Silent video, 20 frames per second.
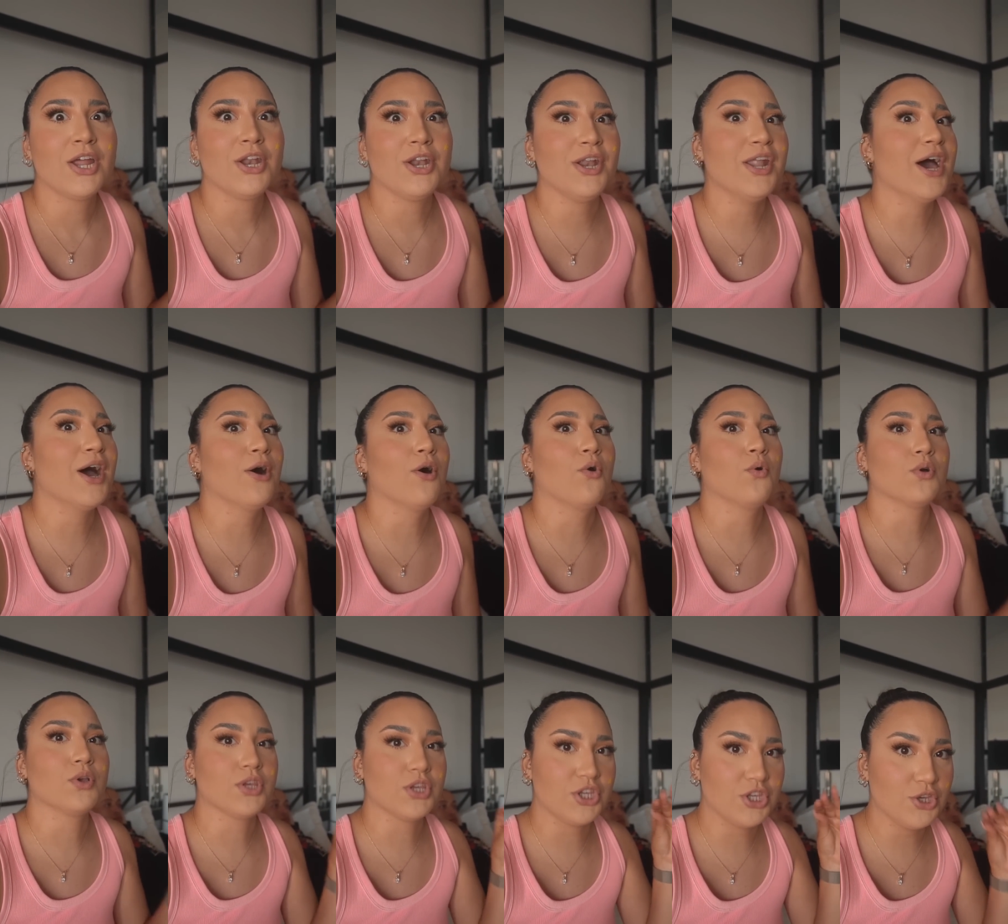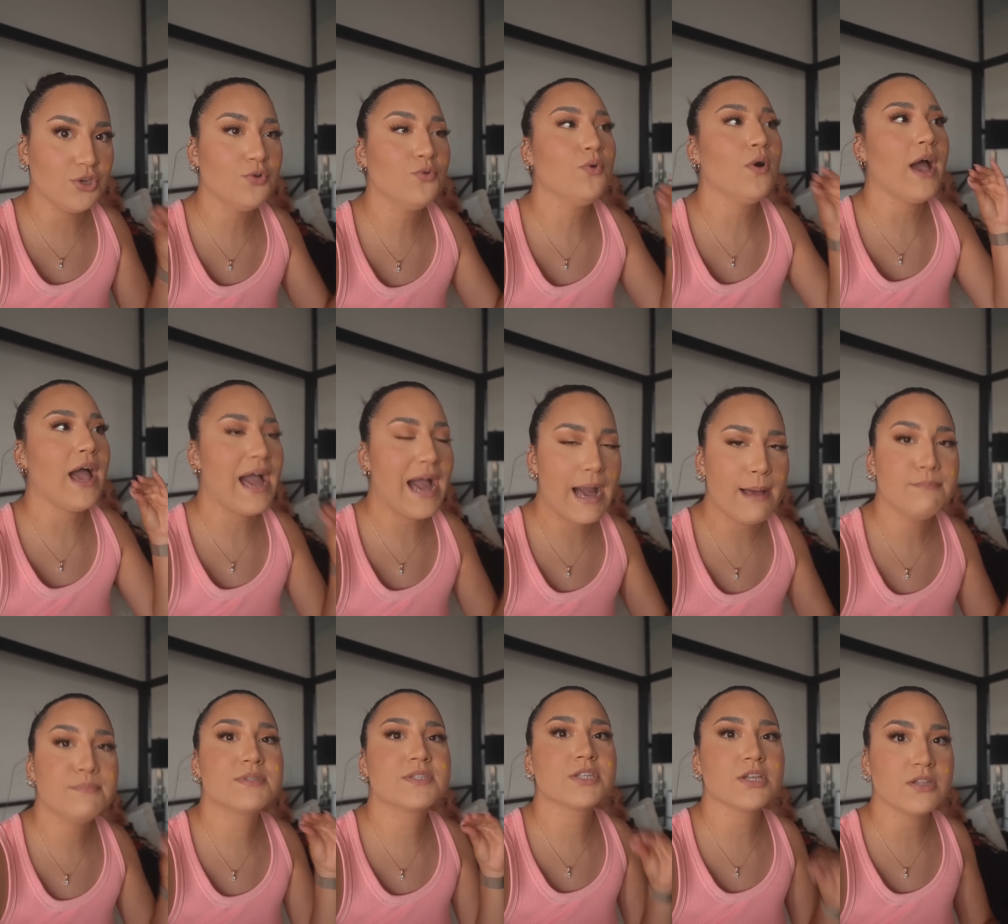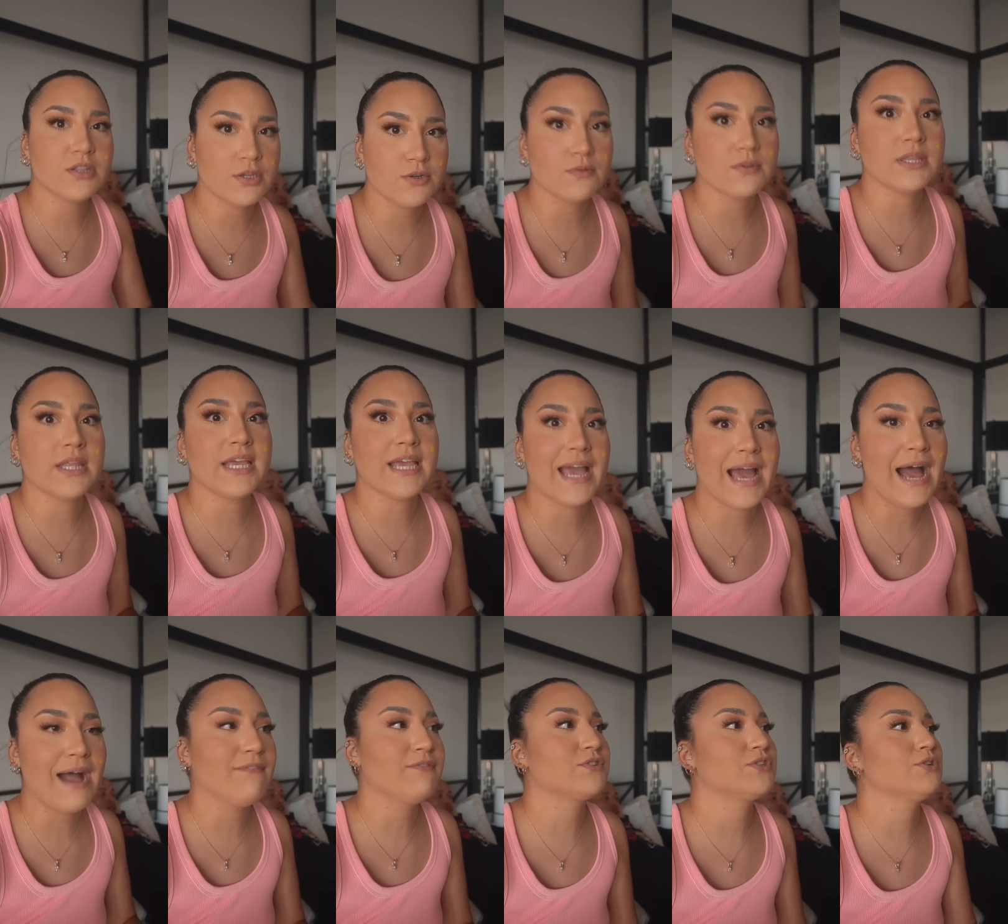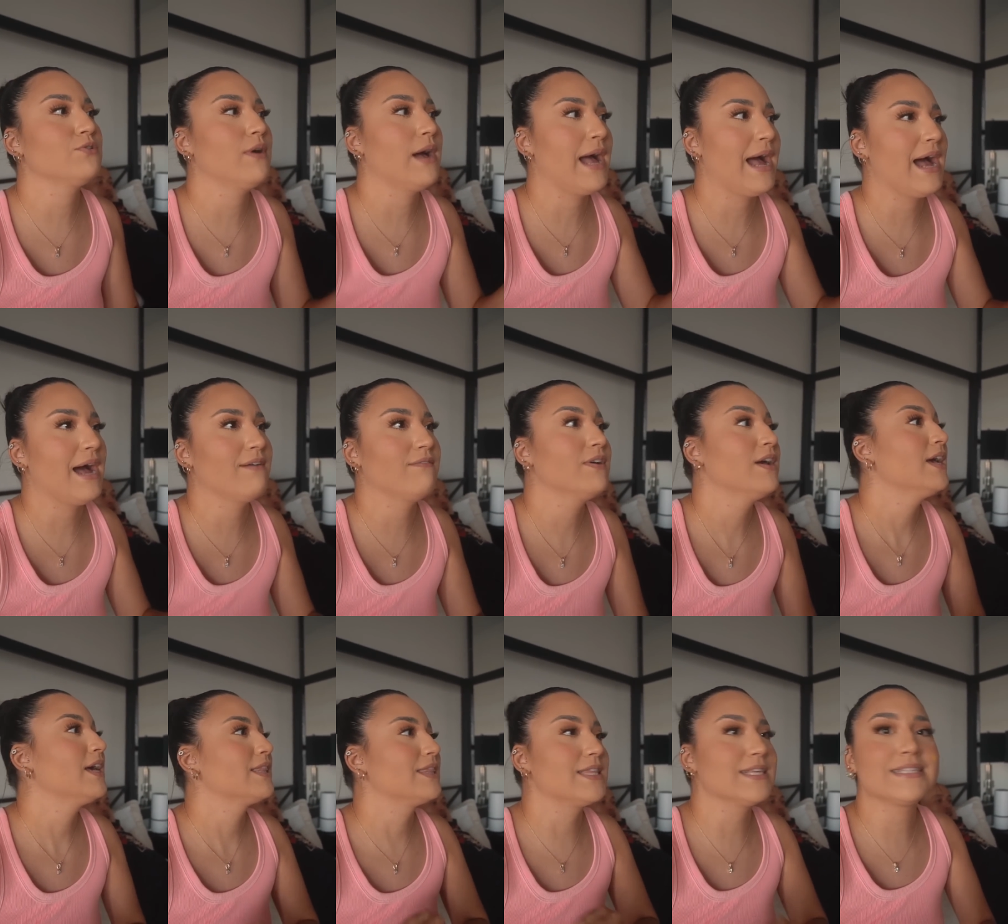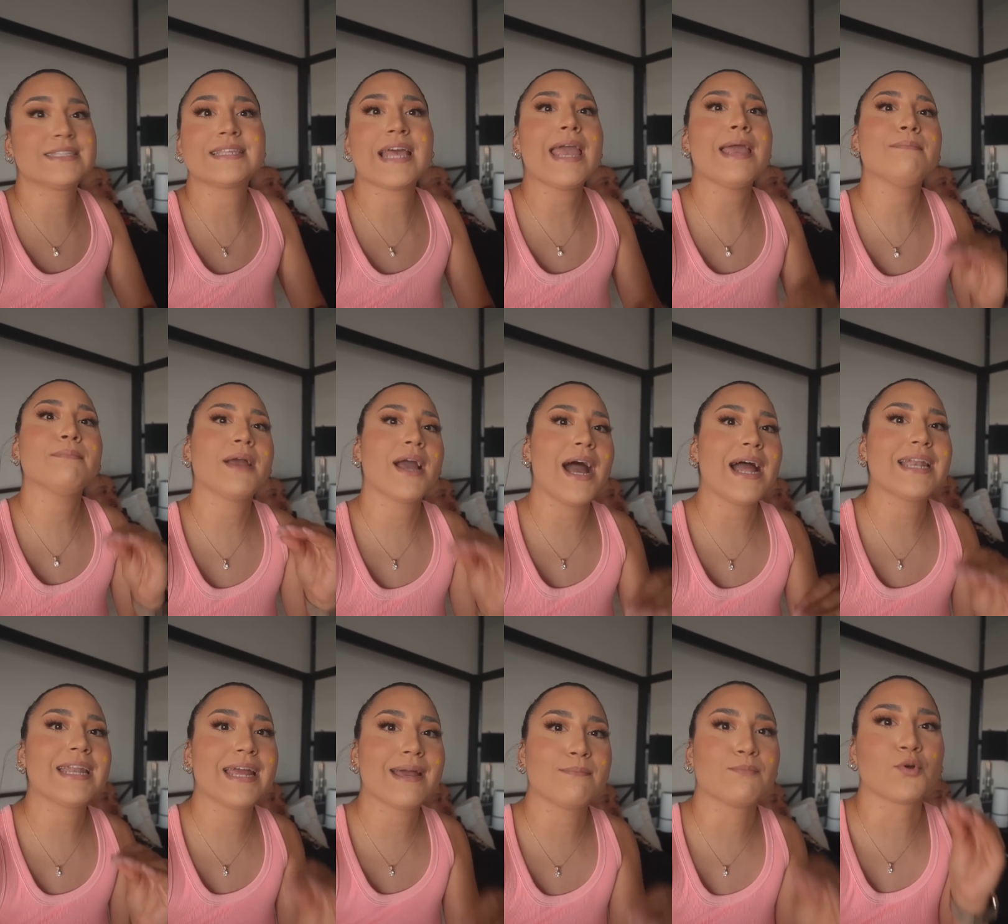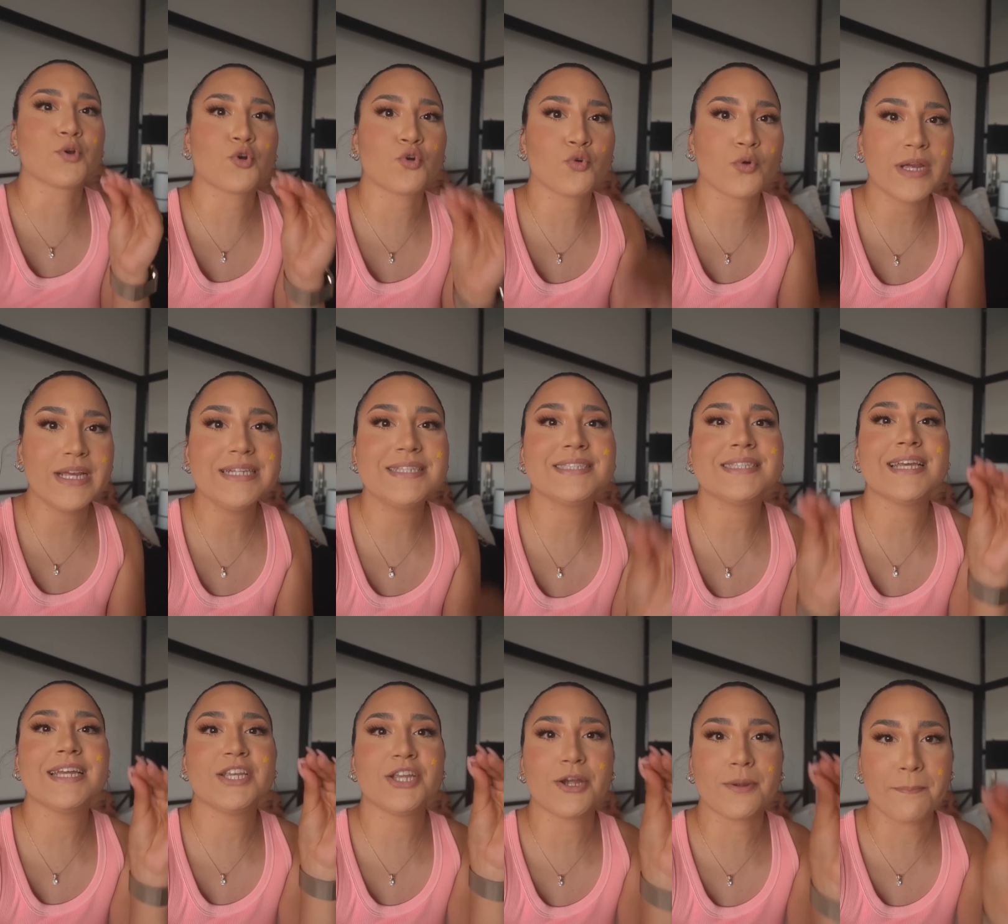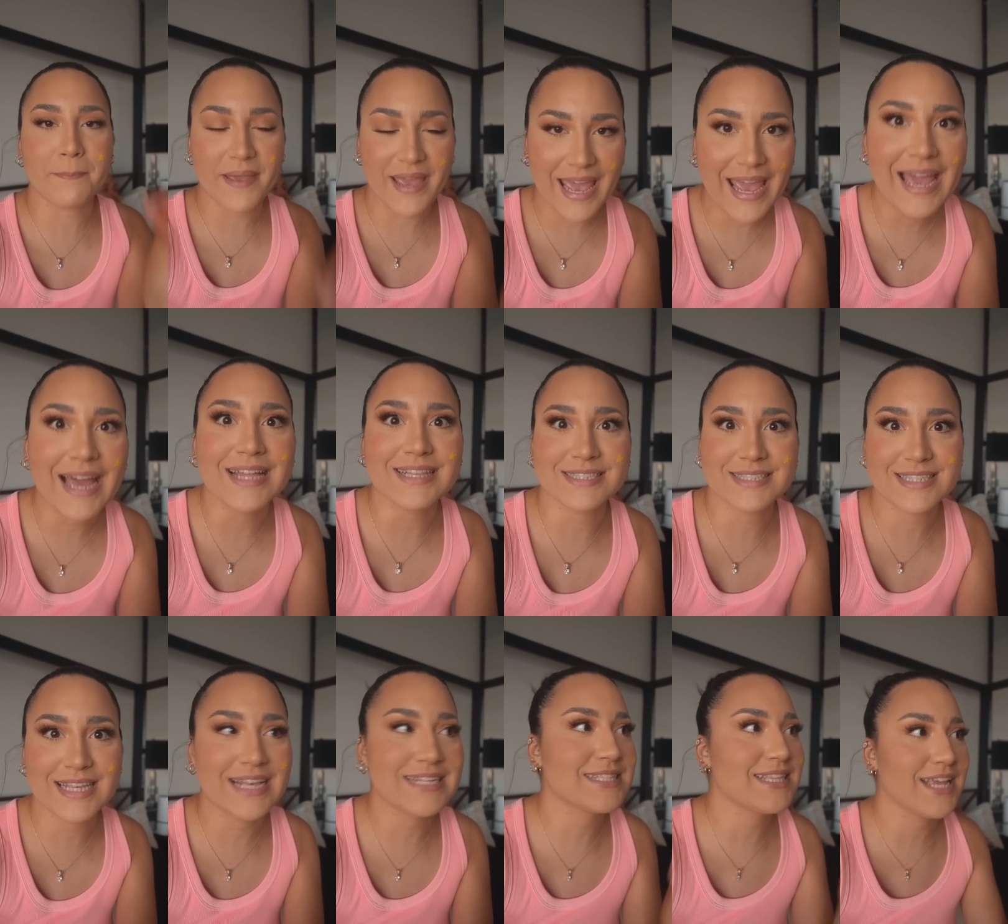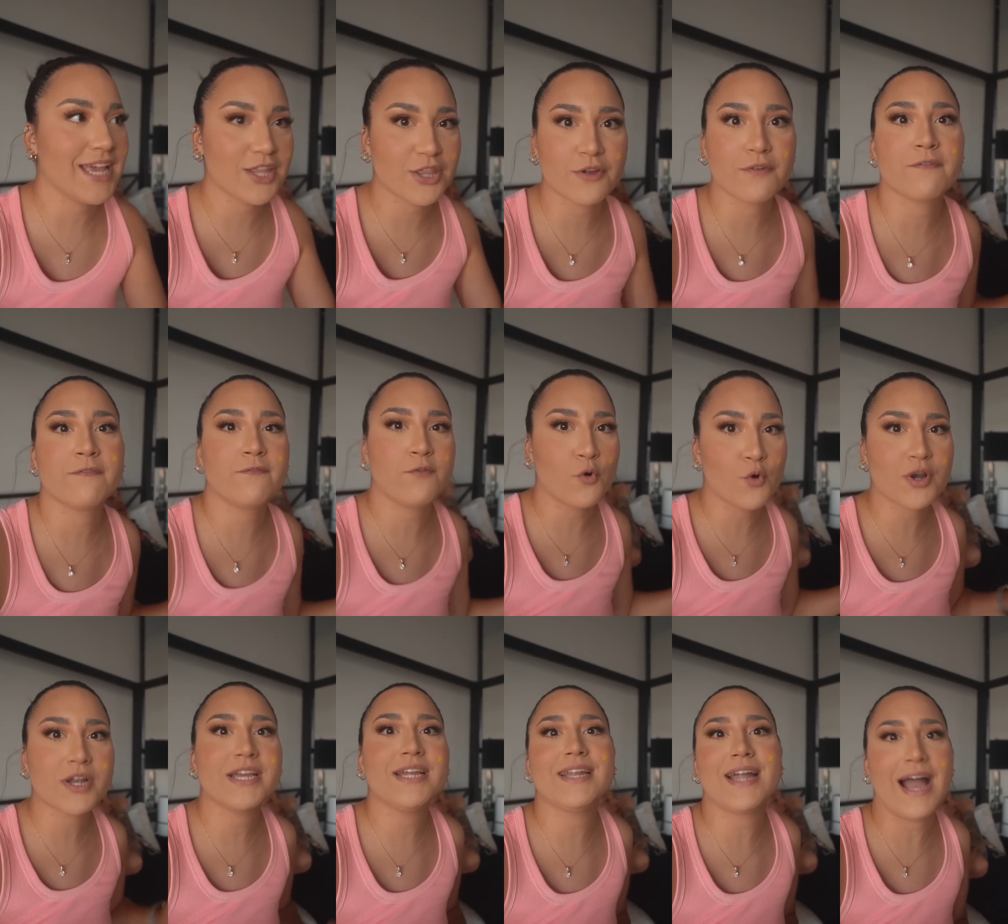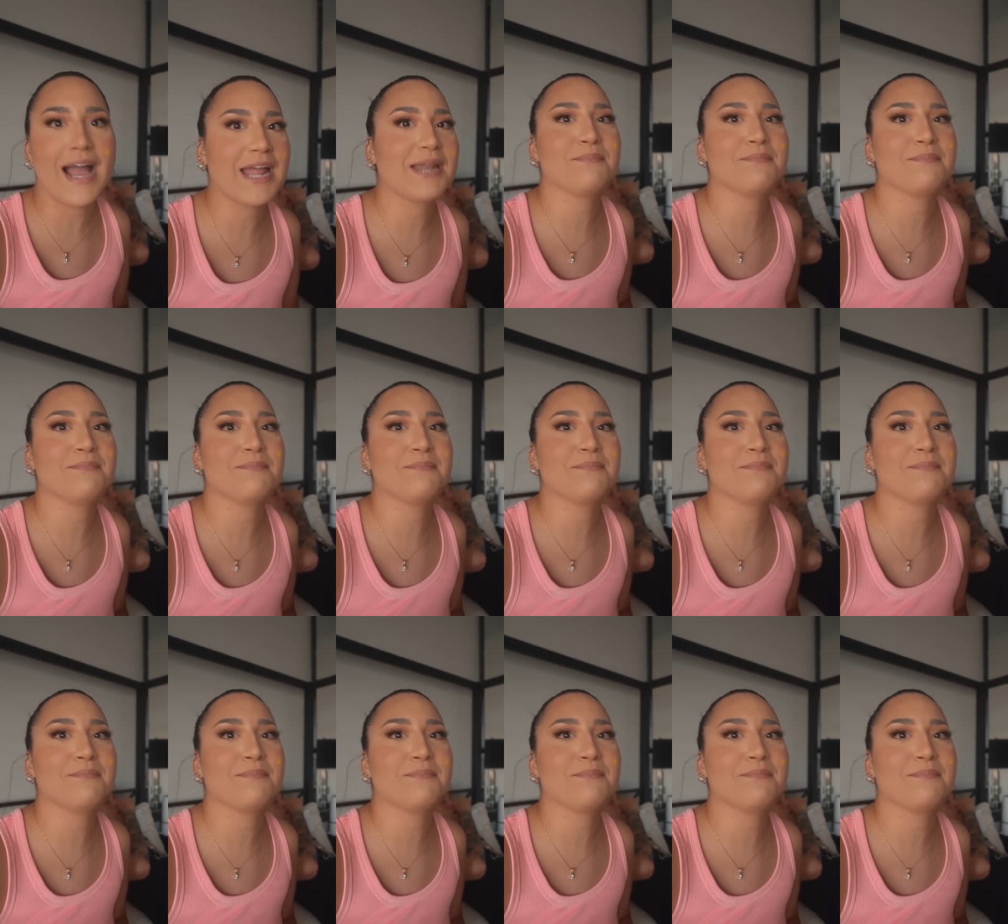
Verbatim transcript: no, you absolutely have to have the same goddamn crease in your pants as the other 49